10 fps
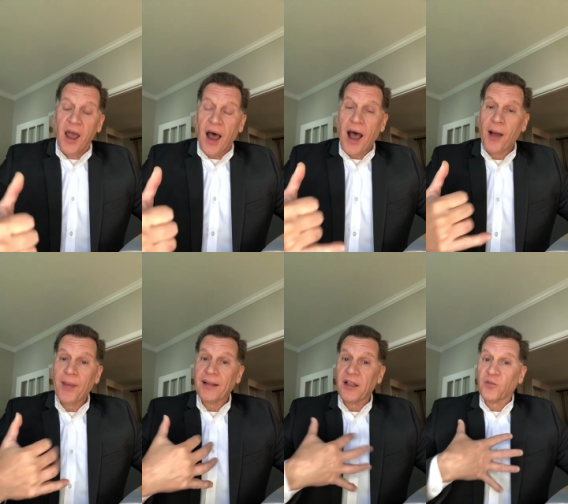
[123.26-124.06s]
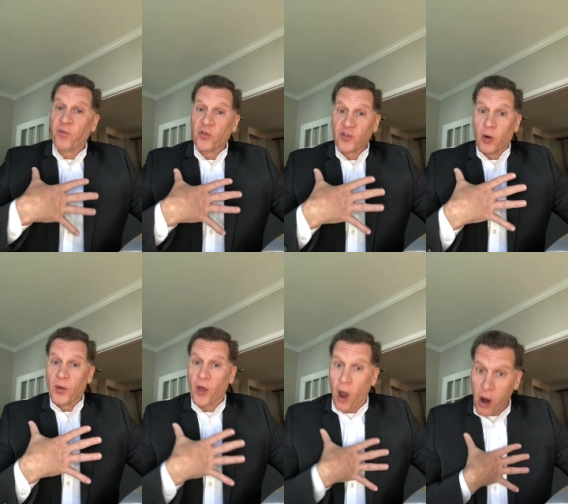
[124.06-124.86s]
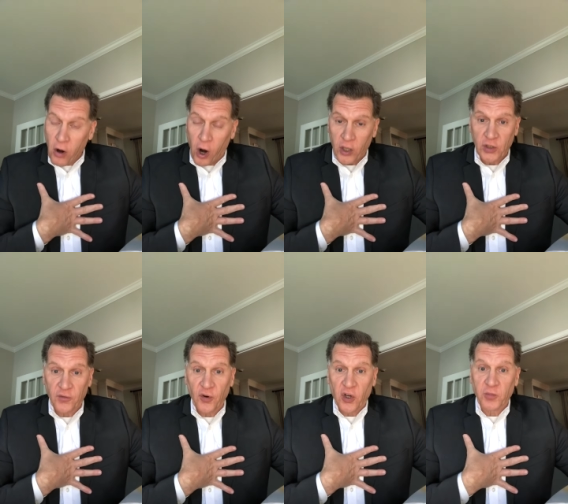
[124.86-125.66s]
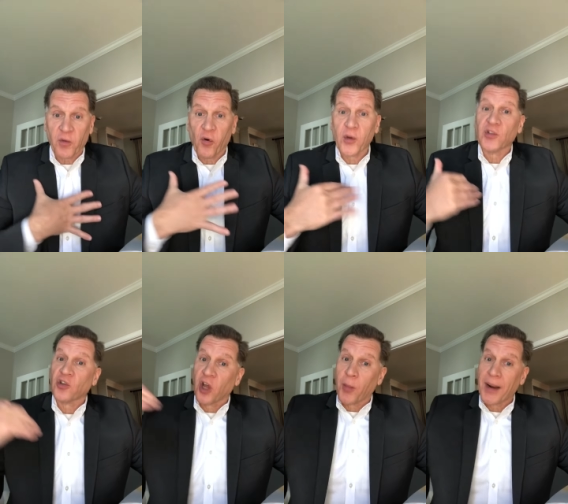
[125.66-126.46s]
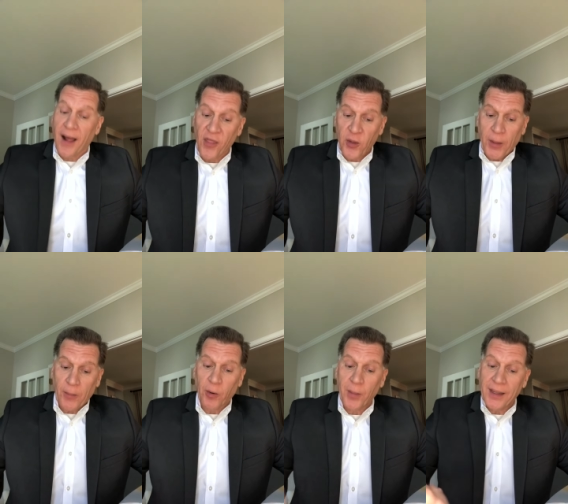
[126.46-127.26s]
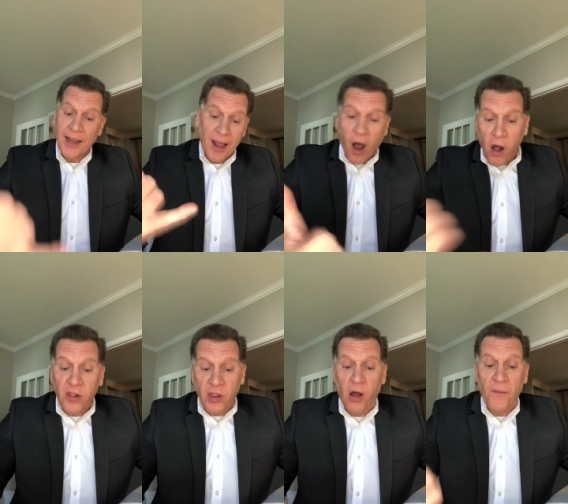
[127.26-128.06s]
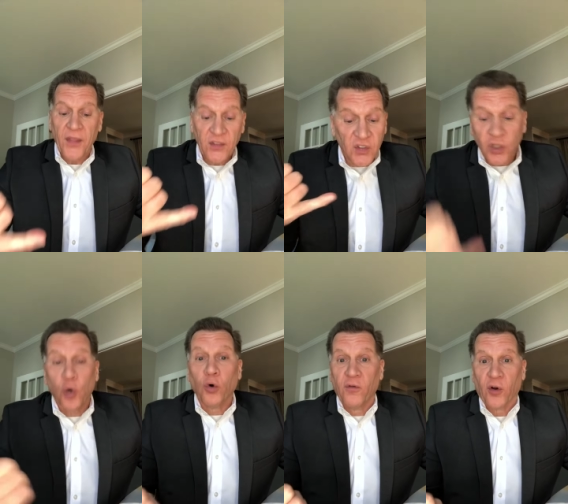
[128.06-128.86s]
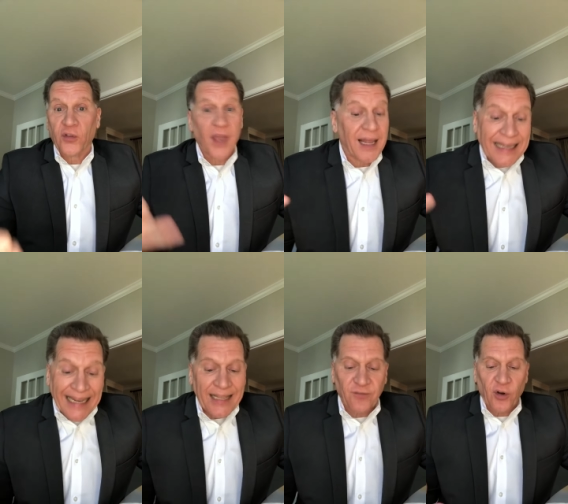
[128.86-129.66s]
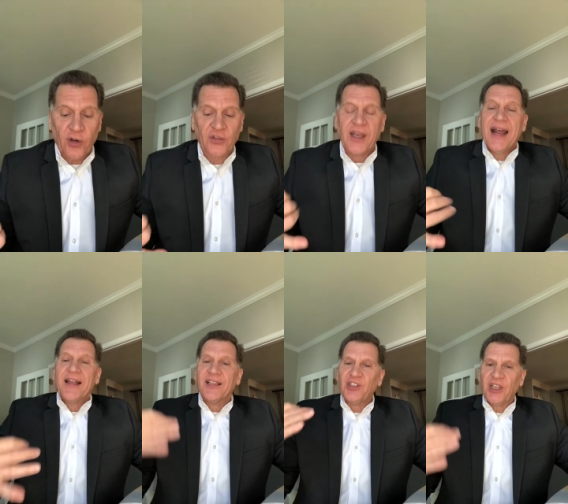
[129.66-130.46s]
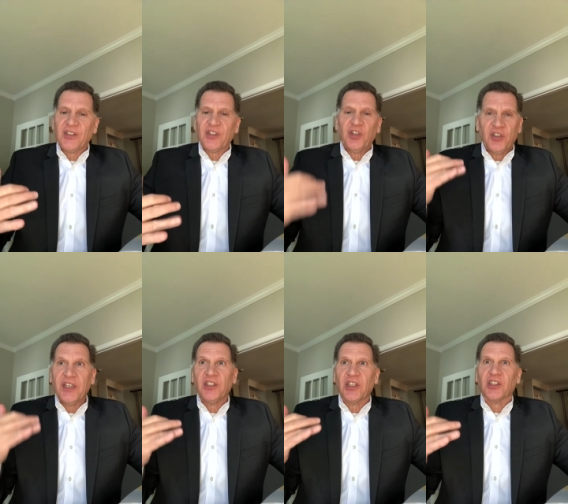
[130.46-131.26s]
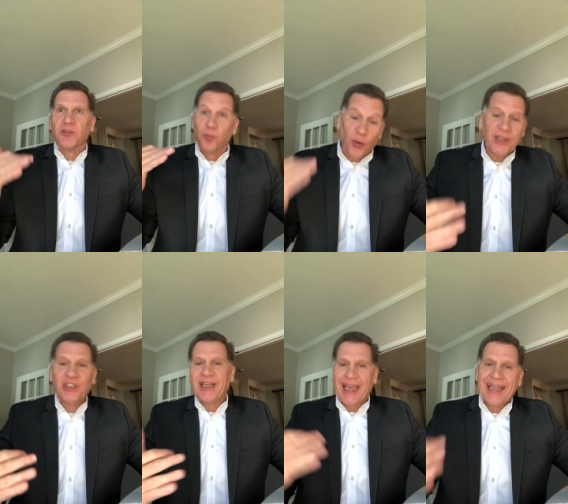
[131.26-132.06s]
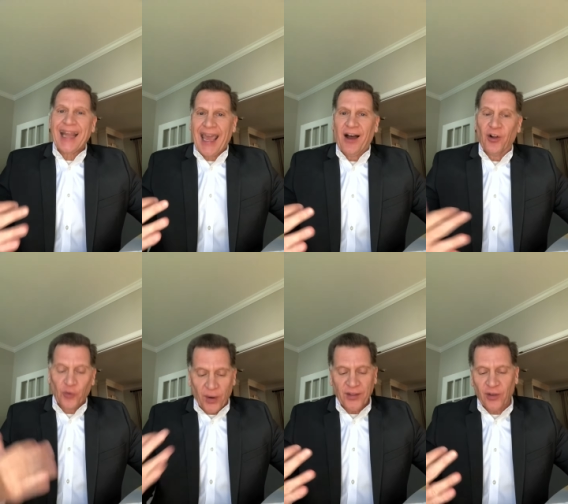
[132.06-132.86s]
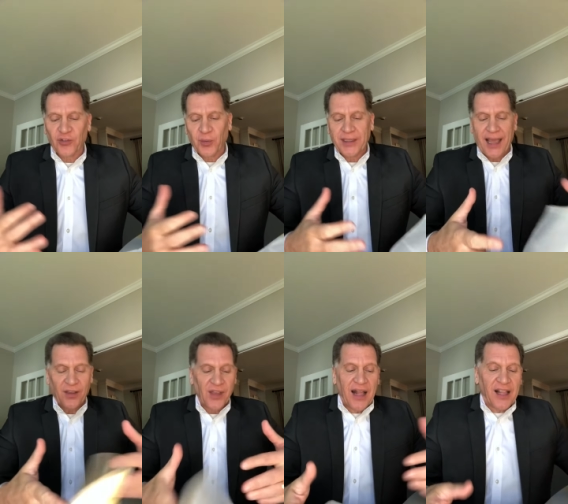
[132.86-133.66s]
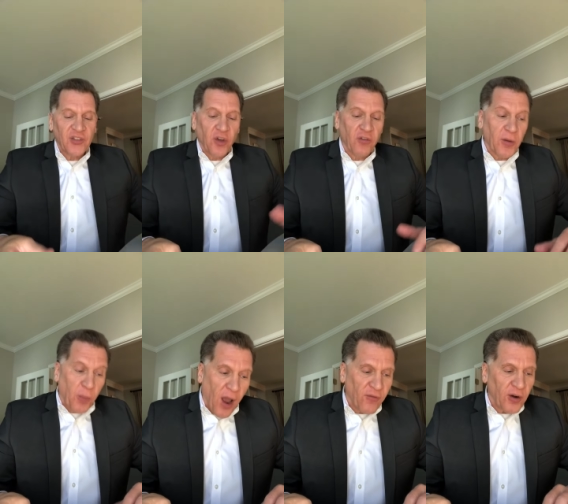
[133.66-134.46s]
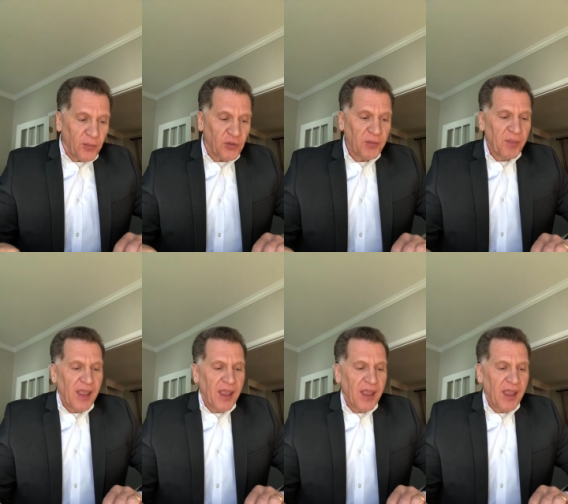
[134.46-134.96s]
Um, and let's start with our hearts first before we start talking about other people. But all in all, it's just a cool verse, a neat verse that Jesus, you see Jesus preaching in hell during those three days. Let's go over to Proverbs